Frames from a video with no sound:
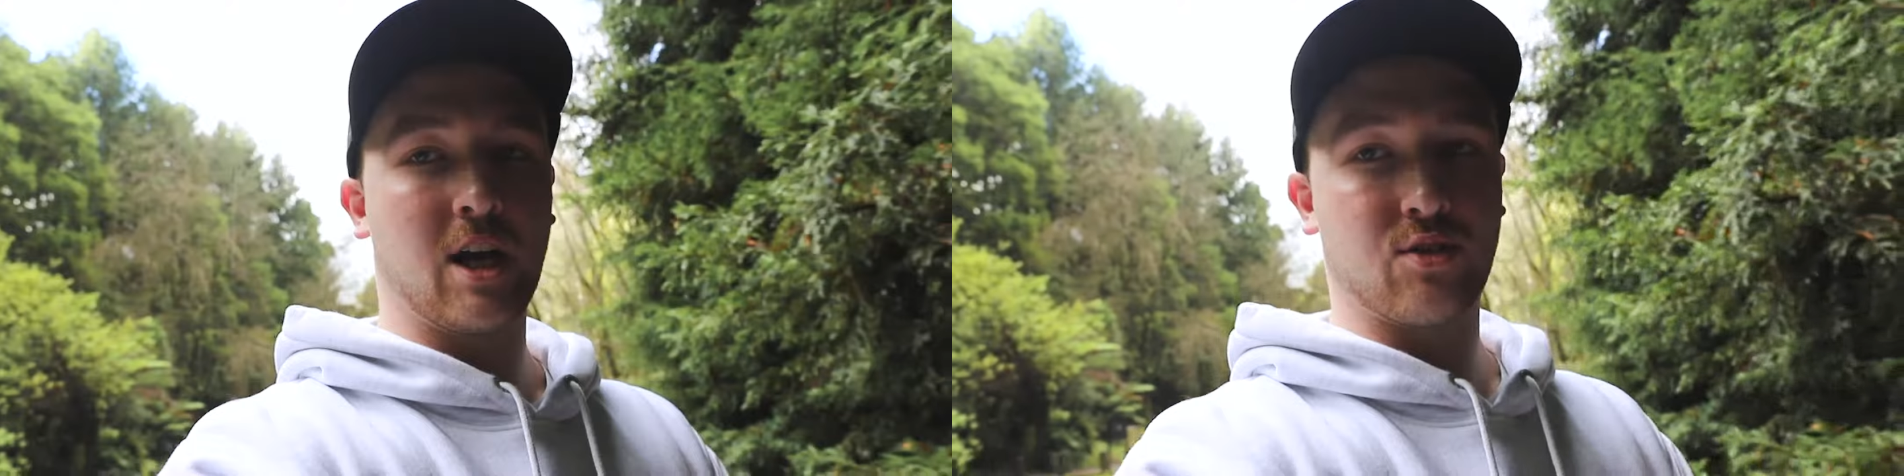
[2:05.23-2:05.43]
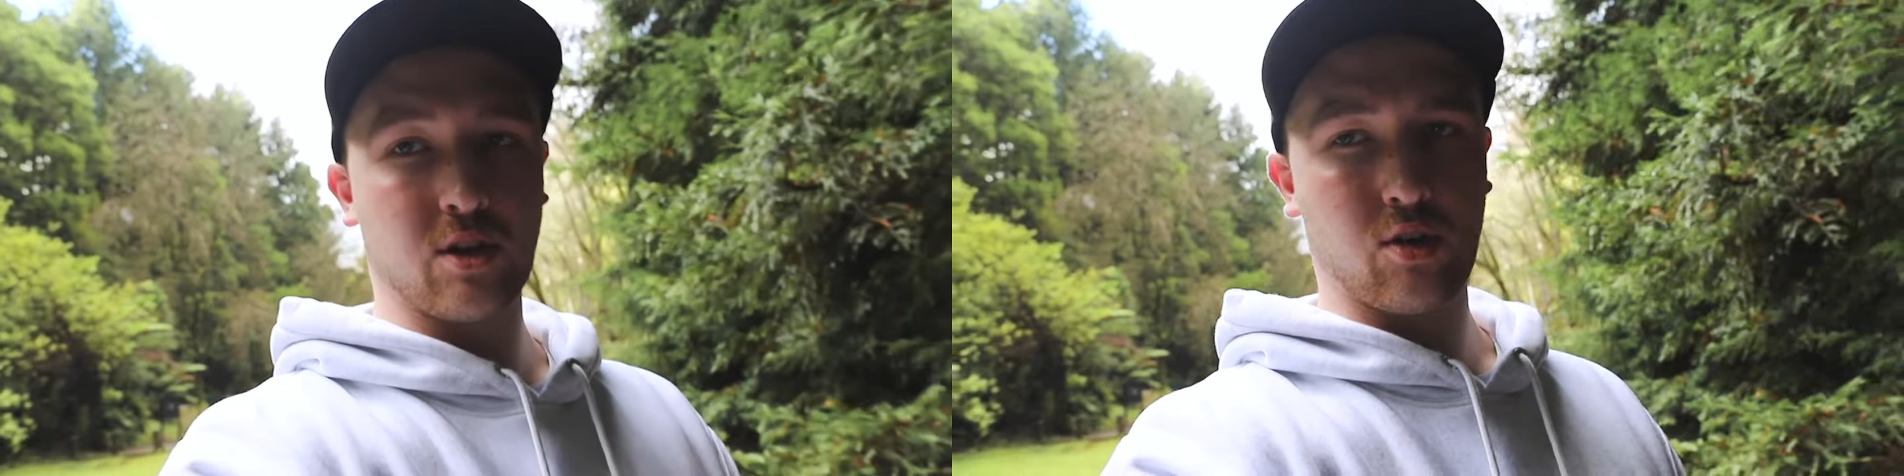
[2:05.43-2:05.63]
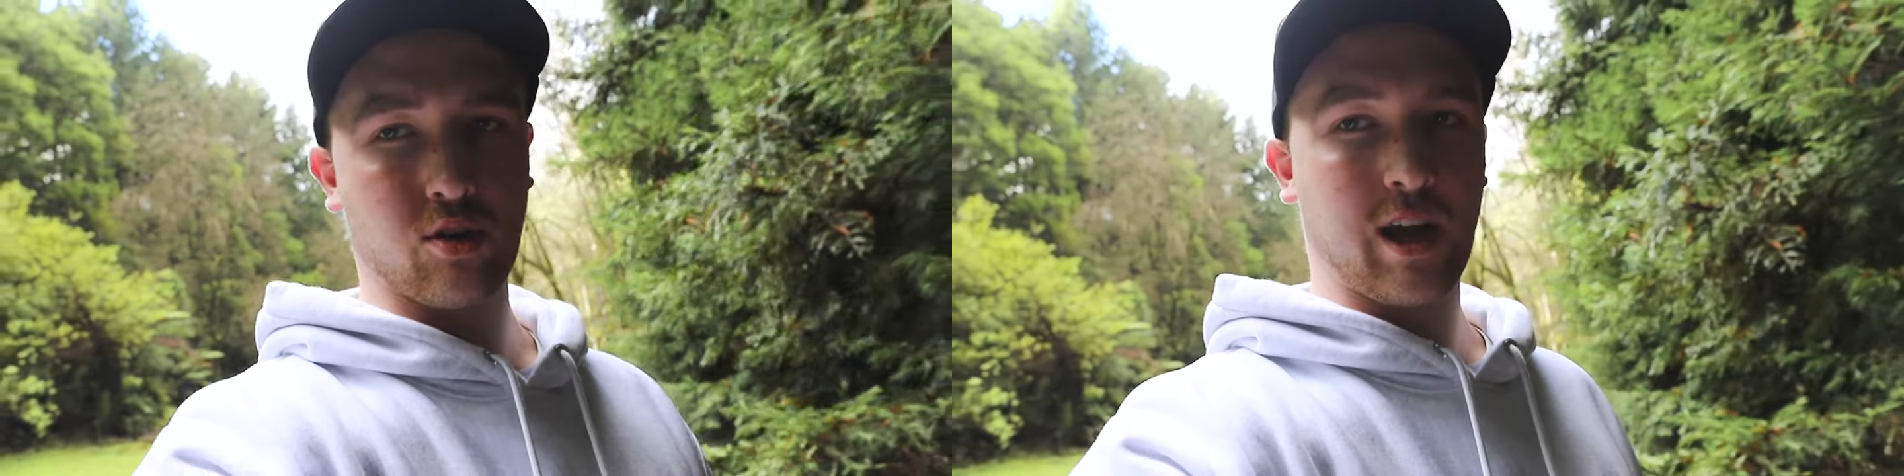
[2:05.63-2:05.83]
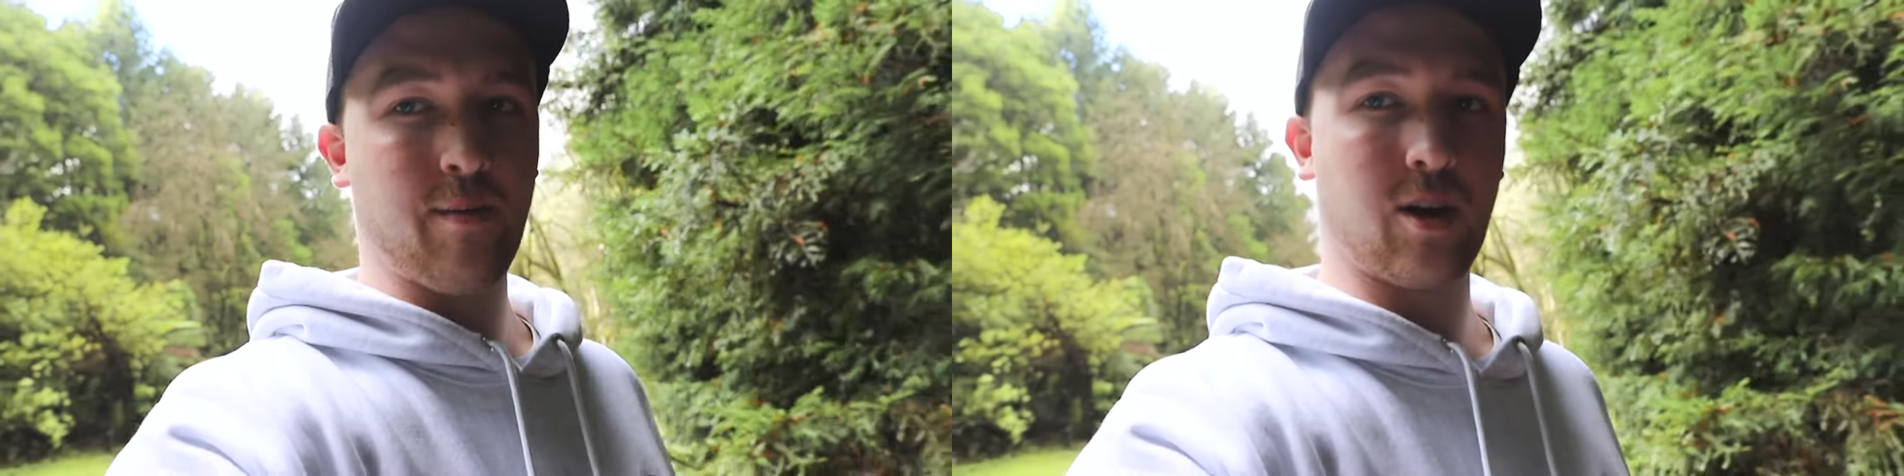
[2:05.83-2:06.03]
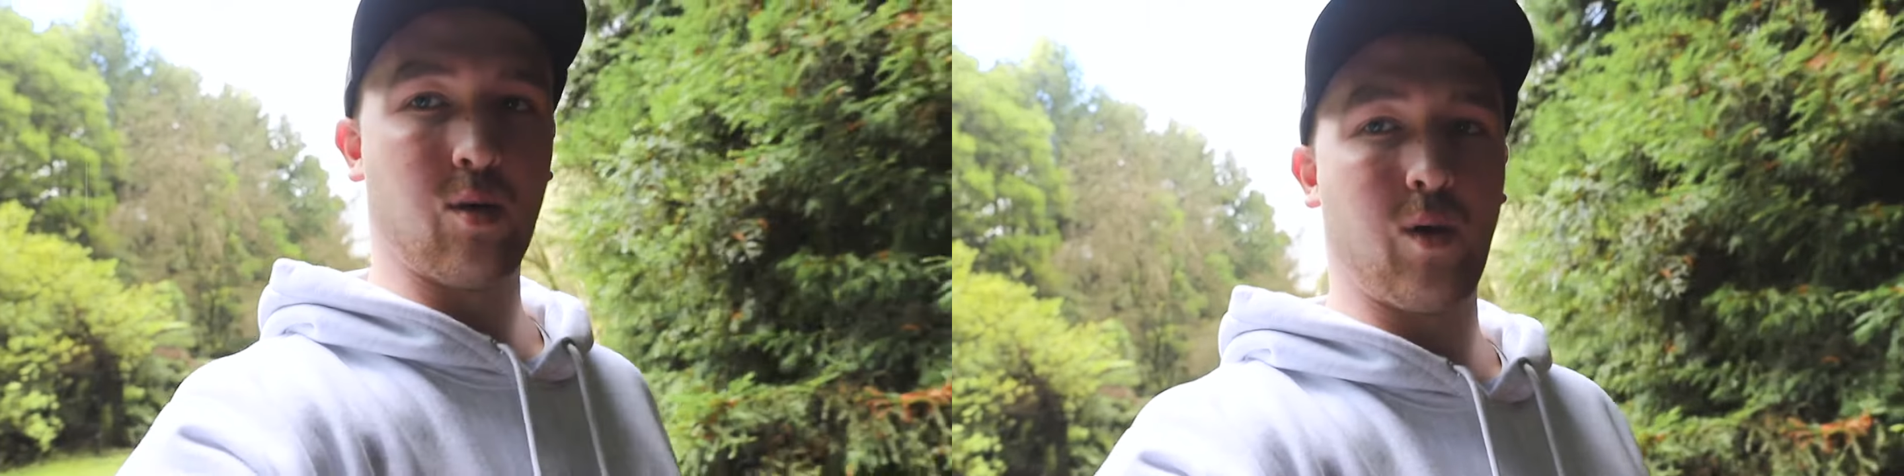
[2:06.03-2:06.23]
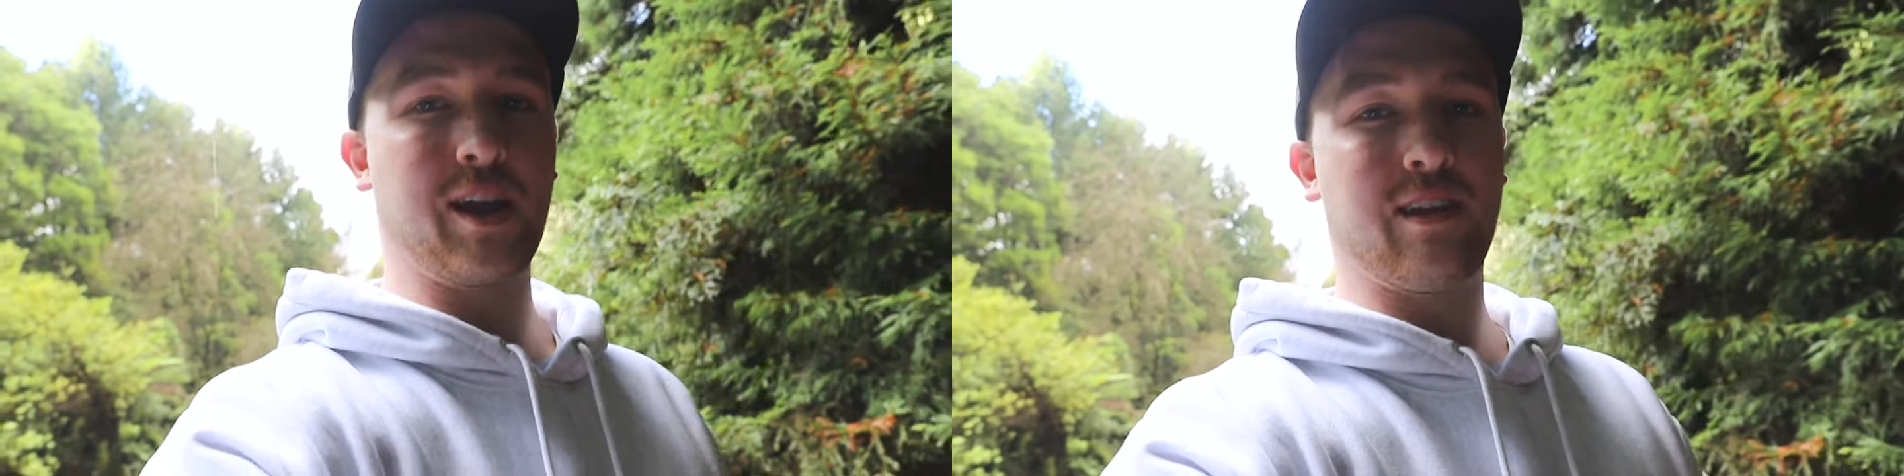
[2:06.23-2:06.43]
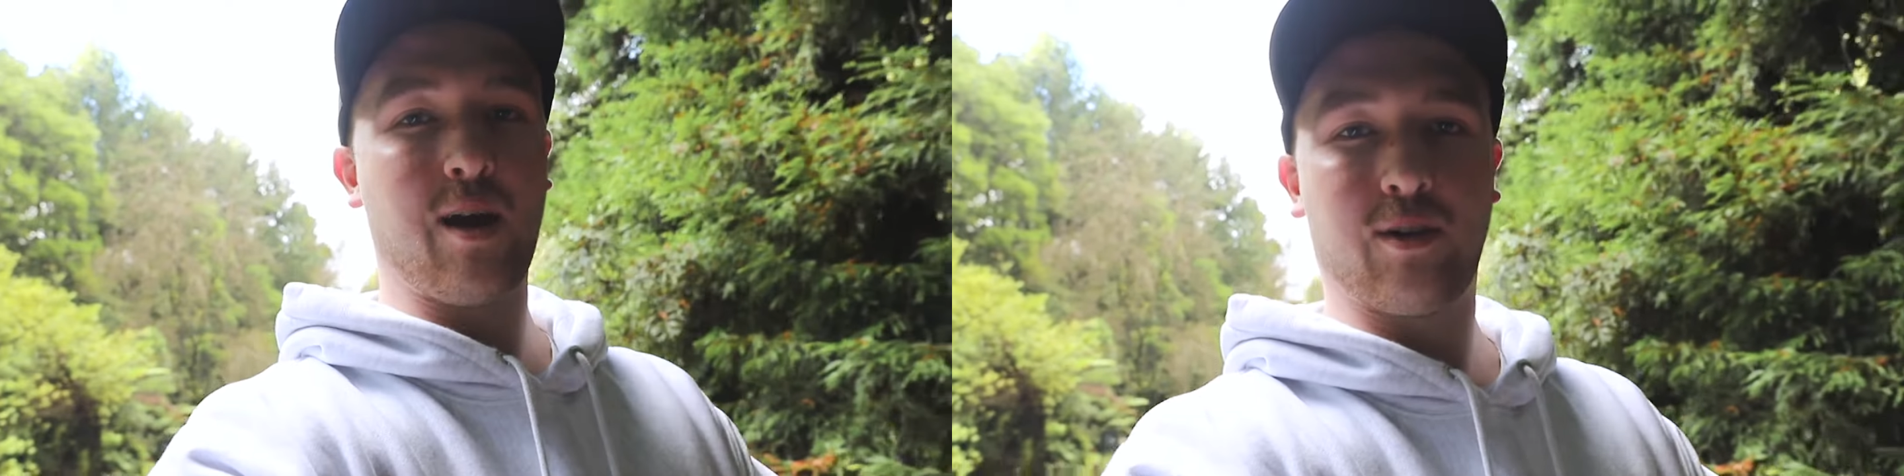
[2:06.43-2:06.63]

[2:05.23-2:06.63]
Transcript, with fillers: It's really good coming on a weekday